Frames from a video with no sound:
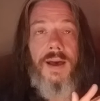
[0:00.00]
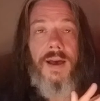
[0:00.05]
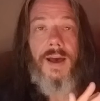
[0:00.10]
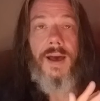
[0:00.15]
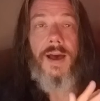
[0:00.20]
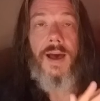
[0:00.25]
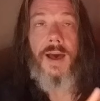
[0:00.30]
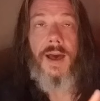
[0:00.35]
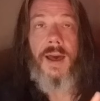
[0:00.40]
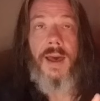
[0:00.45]

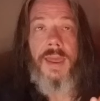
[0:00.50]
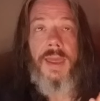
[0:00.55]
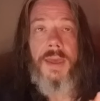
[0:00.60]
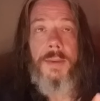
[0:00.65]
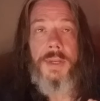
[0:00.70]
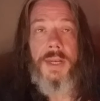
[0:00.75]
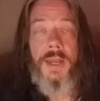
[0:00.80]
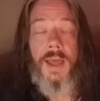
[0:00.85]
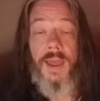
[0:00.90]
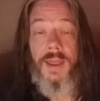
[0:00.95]
I am
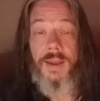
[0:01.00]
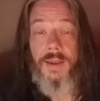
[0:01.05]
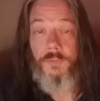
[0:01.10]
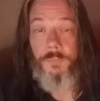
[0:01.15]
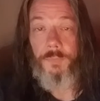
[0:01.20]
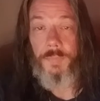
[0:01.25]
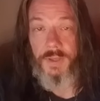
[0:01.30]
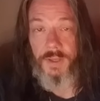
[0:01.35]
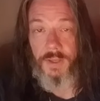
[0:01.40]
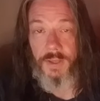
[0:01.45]
an
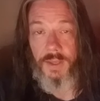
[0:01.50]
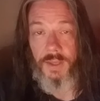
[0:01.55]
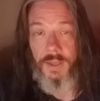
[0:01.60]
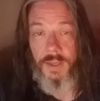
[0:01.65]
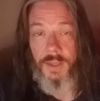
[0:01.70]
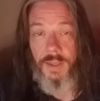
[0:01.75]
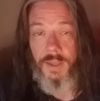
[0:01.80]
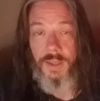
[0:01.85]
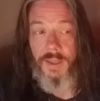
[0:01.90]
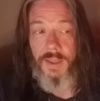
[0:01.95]
INFP,
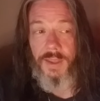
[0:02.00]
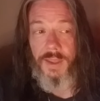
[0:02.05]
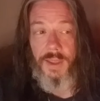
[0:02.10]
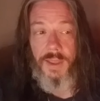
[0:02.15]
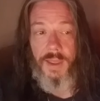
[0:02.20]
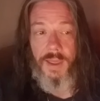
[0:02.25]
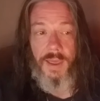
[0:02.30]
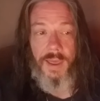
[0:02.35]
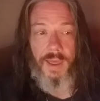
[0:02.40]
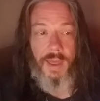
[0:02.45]

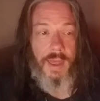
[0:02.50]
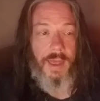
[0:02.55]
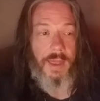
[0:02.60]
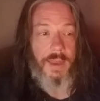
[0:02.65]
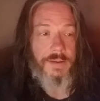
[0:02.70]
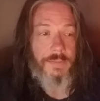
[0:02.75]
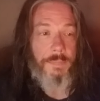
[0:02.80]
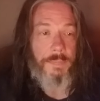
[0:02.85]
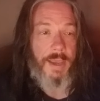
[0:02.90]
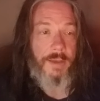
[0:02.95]

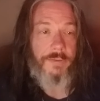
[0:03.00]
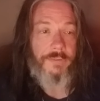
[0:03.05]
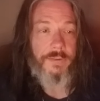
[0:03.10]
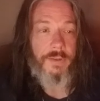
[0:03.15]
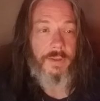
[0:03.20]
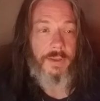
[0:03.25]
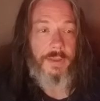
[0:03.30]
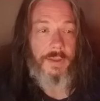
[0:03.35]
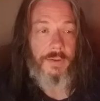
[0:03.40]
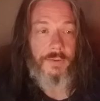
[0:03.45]
and
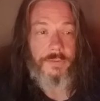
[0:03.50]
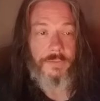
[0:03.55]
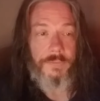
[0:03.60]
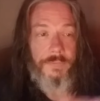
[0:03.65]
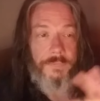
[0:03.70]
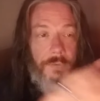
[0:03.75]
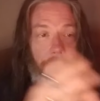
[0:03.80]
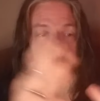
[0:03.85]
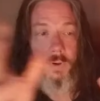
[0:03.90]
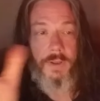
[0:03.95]
basically those are
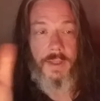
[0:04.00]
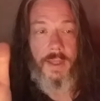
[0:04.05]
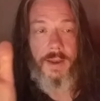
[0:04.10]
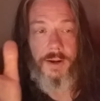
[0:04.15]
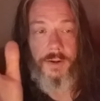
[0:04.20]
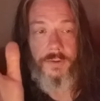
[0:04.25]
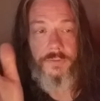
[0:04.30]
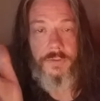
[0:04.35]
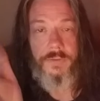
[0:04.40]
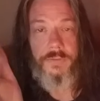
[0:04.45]
4
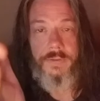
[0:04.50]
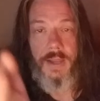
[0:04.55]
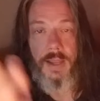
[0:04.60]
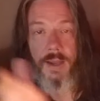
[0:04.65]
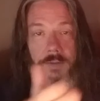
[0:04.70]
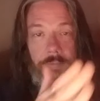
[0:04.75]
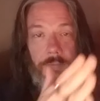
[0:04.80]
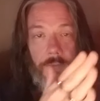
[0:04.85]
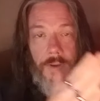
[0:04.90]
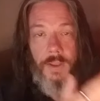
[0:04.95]
letters that
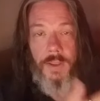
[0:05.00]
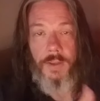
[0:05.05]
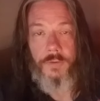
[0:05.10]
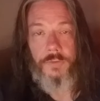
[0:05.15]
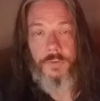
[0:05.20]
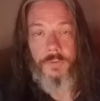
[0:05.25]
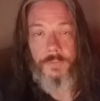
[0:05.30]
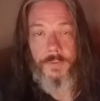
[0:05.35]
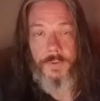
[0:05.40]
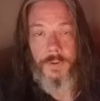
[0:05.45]
stands for
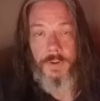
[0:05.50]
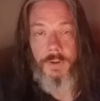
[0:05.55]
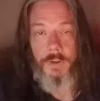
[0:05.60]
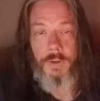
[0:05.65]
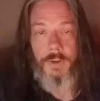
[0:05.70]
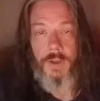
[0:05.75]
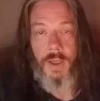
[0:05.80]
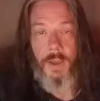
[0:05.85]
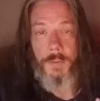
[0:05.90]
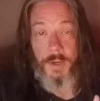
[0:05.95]
introvert.
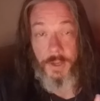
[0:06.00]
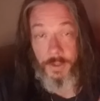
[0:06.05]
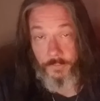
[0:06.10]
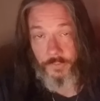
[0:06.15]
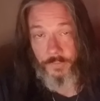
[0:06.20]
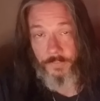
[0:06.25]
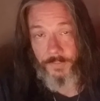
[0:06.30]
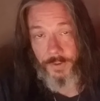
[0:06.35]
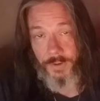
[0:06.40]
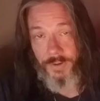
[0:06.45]
I'm an
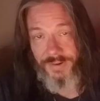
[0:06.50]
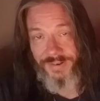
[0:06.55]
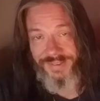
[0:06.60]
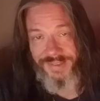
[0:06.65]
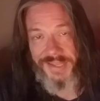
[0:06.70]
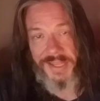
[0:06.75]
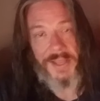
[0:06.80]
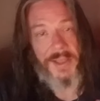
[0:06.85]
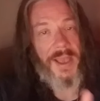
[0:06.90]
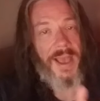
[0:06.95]
introvert,
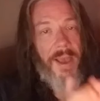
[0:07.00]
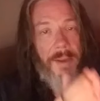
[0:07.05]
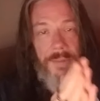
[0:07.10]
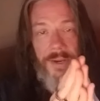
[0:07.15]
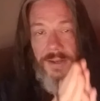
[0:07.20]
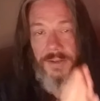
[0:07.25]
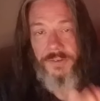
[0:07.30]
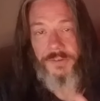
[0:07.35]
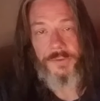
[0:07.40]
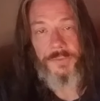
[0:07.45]
I'm an
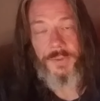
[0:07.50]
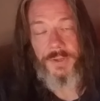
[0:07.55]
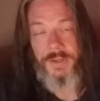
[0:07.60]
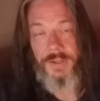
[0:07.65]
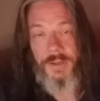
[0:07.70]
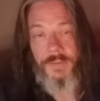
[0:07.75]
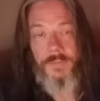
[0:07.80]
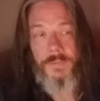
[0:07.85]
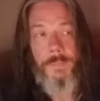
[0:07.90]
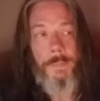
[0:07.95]

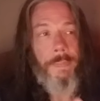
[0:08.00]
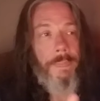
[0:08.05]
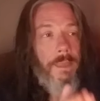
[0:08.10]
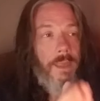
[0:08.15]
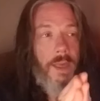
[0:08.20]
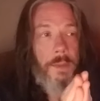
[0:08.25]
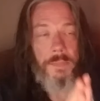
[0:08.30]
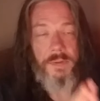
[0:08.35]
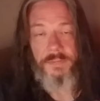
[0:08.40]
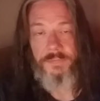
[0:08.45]
intuitive,
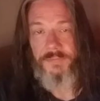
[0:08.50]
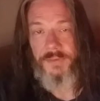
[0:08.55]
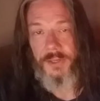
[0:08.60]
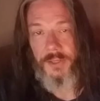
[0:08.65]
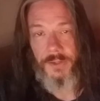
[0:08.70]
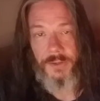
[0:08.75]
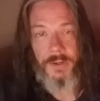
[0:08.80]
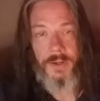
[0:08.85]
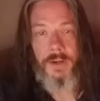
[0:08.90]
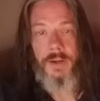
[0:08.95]
I'm a
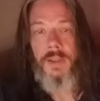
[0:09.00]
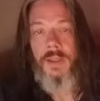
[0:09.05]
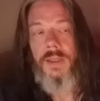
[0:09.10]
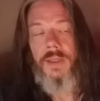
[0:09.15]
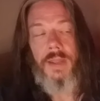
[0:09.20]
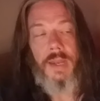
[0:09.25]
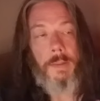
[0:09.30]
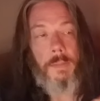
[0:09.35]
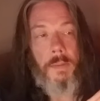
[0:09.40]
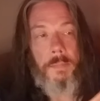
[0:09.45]
feeler,
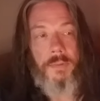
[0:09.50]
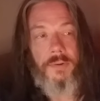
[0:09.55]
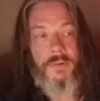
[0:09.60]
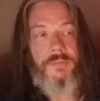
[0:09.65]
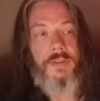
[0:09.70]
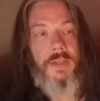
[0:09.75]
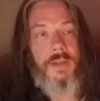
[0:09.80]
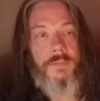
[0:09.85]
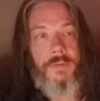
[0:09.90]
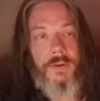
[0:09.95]
I'm a
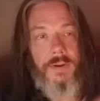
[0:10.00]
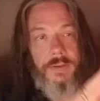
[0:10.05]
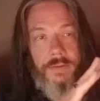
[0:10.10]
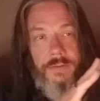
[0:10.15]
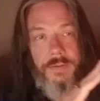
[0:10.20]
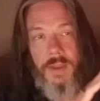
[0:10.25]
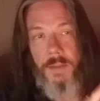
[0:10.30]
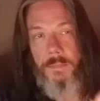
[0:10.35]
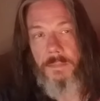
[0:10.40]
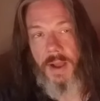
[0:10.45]
perceiver.
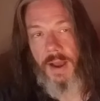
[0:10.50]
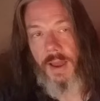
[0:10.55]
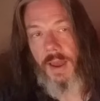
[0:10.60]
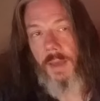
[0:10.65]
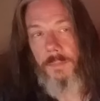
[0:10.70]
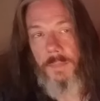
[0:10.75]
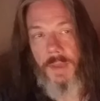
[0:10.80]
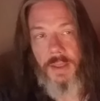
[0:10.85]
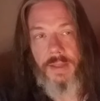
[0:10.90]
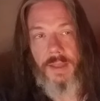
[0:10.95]
It might not
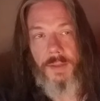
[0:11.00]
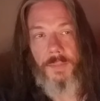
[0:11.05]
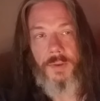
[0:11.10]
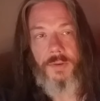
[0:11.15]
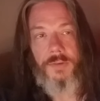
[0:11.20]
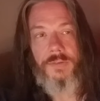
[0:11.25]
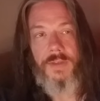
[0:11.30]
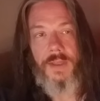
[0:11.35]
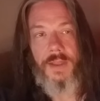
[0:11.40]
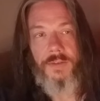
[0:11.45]
make that much
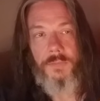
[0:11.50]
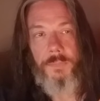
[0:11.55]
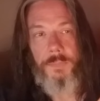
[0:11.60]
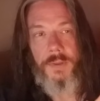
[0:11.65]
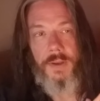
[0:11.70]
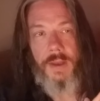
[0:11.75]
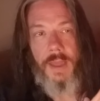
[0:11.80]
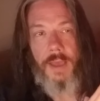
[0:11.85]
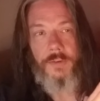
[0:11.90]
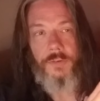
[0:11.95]
sense, but
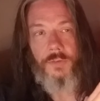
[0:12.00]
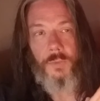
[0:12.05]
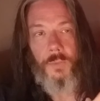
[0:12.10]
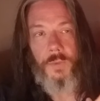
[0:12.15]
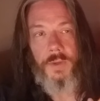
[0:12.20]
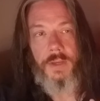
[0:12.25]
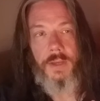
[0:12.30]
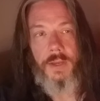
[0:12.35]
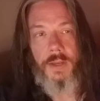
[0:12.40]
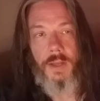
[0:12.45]
as you
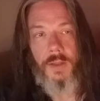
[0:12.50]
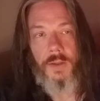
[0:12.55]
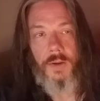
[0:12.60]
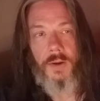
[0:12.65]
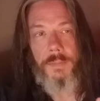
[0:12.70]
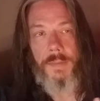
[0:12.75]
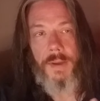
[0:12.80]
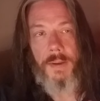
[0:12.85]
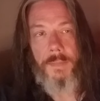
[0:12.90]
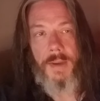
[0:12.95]
read and learn
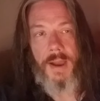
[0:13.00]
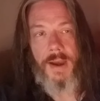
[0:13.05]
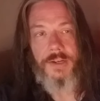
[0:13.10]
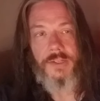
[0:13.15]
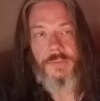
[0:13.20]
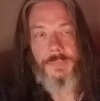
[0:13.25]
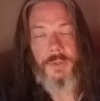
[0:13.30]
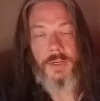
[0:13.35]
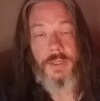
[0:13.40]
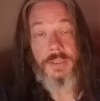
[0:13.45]
about
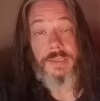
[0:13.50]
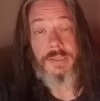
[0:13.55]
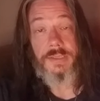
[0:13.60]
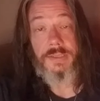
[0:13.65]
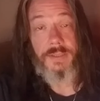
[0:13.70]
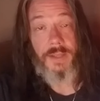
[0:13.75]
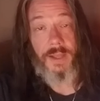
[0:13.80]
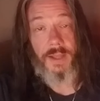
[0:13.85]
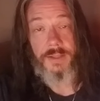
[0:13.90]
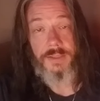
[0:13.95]
Myers-Briggs, it
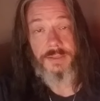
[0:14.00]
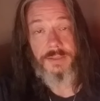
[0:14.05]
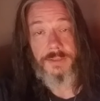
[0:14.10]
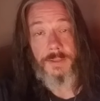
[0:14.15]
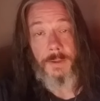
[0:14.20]
does.